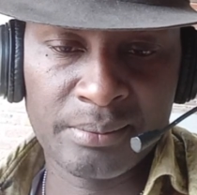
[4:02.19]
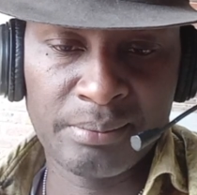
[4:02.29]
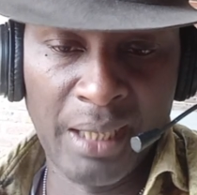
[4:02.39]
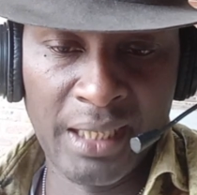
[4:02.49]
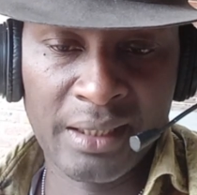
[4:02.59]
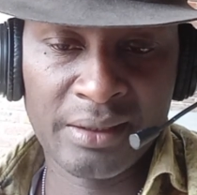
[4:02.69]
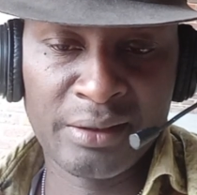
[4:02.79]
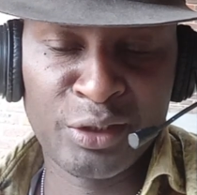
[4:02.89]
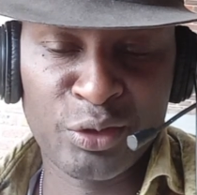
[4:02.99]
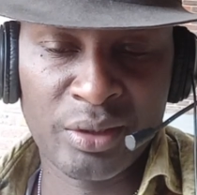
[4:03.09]
pay
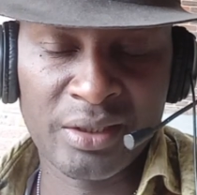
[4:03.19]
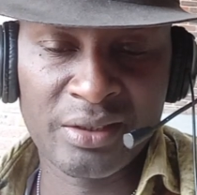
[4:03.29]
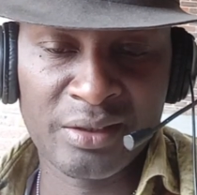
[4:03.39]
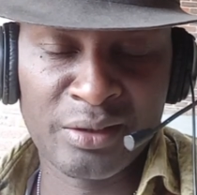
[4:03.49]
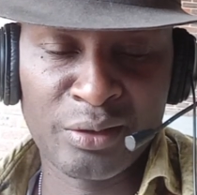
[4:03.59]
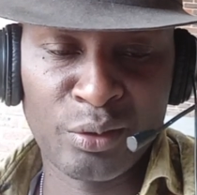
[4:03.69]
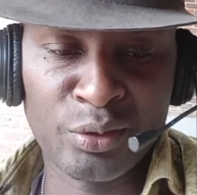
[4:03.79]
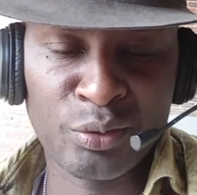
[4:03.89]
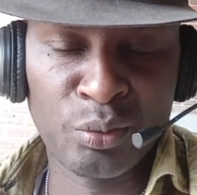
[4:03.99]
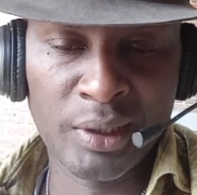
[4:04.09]
the interest on the
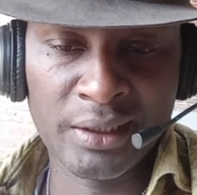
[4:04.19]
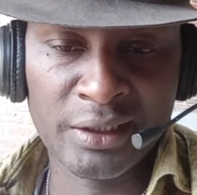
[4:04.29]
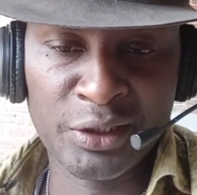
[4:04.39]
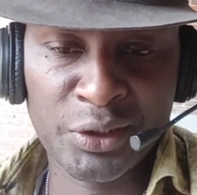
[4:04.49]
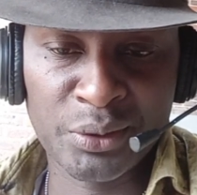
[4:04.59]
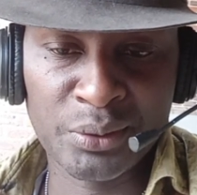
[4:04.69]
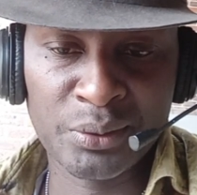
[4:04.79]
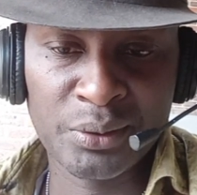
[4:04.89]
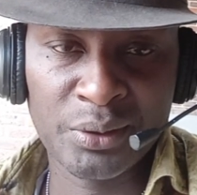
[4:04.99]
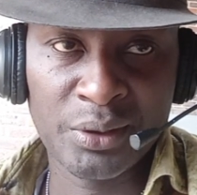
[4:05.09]
loans well into
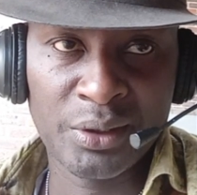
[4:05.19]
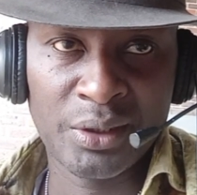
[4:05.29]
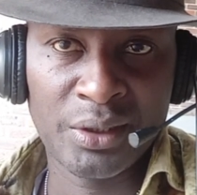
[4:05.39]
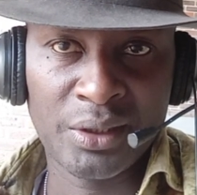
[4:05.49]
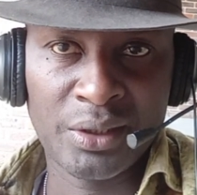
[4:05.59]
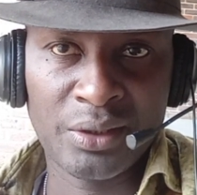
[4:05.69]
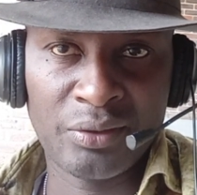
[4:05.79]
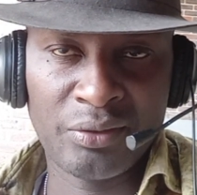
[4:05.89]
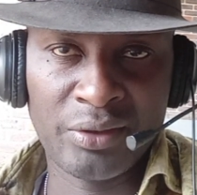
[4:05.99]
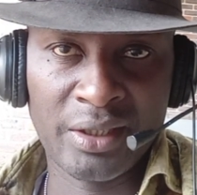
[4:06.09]

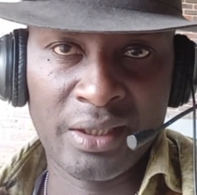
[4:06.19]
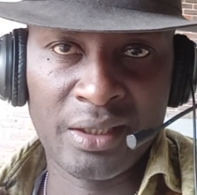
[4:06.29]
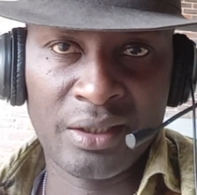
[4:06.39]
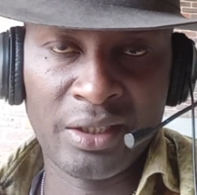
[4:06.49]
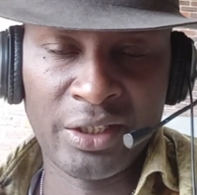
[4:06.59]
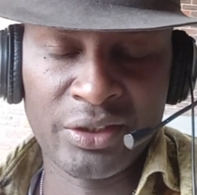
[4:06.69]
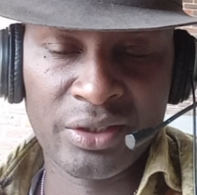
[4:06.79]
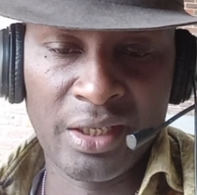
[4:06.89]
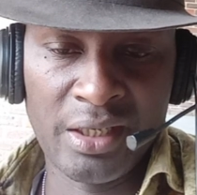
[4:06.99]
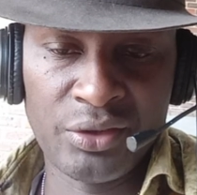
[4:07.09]
their late
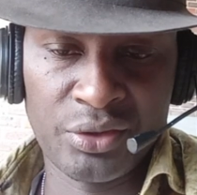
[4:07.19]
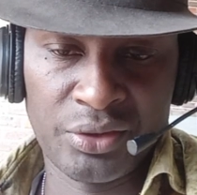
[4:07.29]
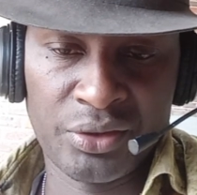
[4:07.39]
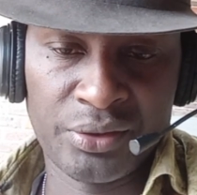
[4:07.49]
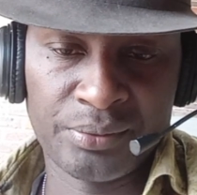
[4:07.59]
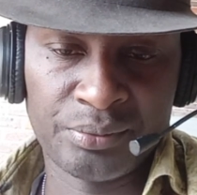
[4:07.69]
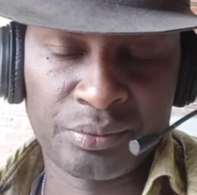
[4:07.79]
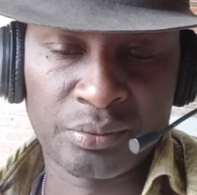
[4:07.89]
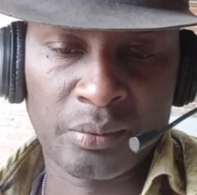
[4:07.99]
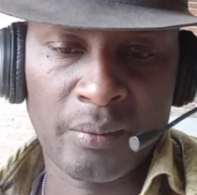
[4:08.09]
ages.
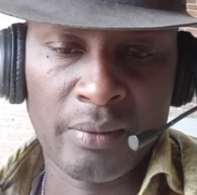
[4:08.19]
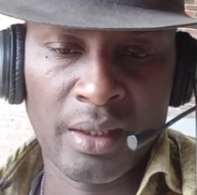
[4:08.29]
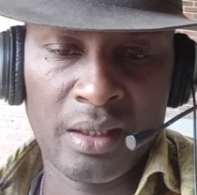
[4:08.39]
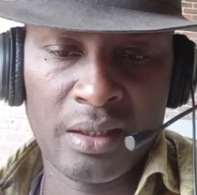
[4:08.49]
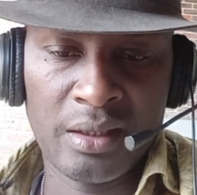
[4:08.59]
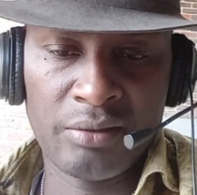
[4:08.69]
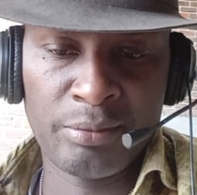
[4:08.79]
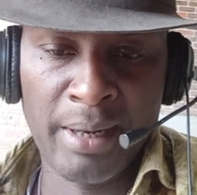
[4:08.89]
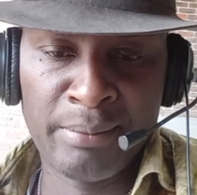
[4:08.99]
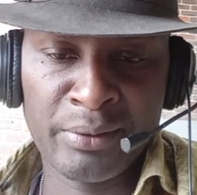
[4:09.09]
The
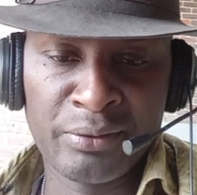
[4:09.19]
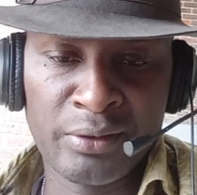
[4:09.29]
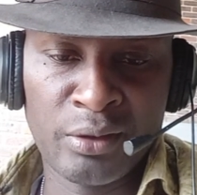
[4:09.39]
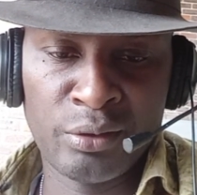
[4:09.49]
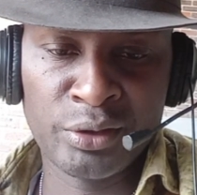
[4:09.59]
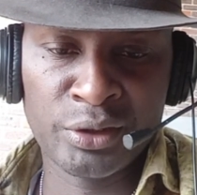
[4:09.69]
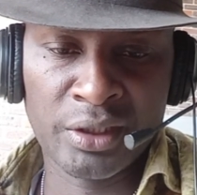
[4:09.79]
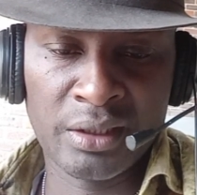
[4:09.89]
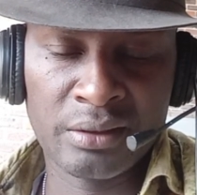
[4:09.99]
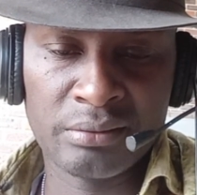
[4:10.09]
repayment of the loan
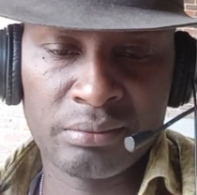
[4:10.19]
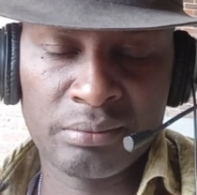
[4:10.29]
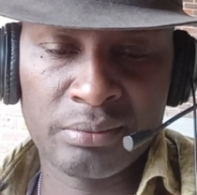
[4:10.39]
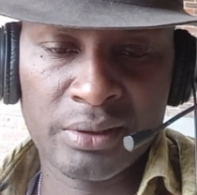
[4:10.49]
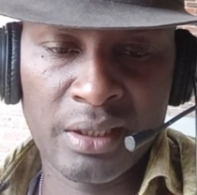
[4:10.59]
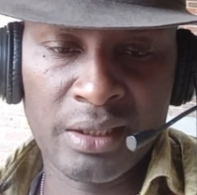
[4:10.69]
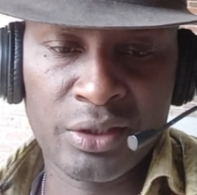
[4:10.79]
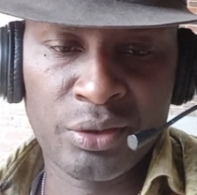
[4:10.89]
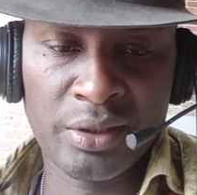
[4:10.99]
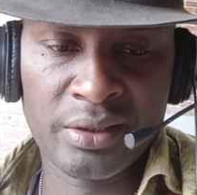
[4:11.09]
shall start
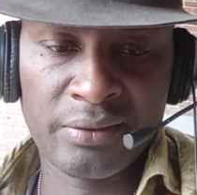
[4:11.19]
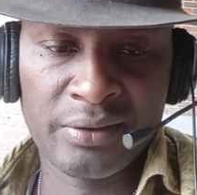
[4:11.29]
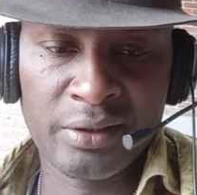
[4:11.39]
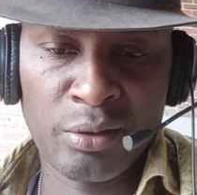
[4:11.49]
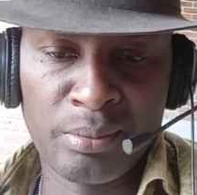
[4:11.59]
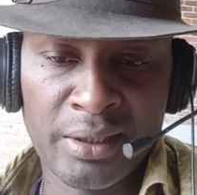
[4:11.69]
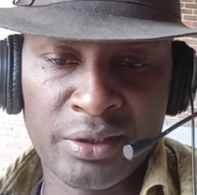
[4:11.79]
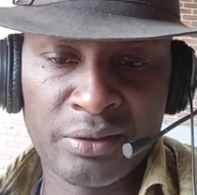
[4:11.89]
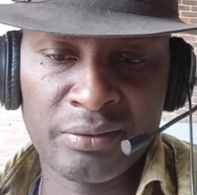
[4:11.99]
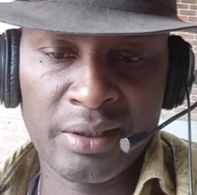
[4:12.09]
2 years after the
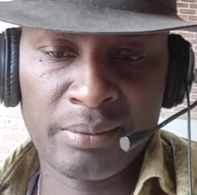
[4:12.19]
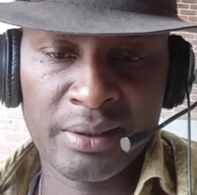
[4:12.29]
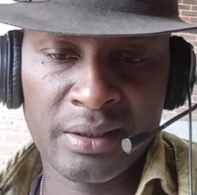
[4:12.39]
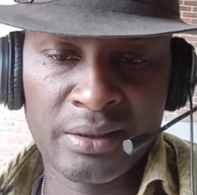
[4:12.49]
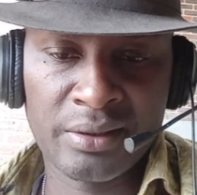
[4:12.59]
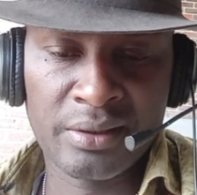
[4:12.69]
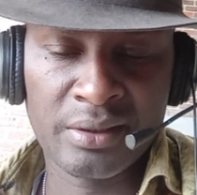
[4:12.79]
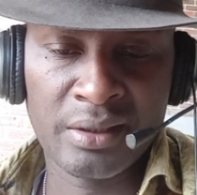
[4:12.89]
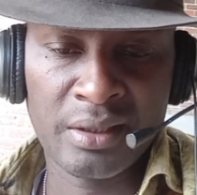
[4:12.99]
completion of the applicant's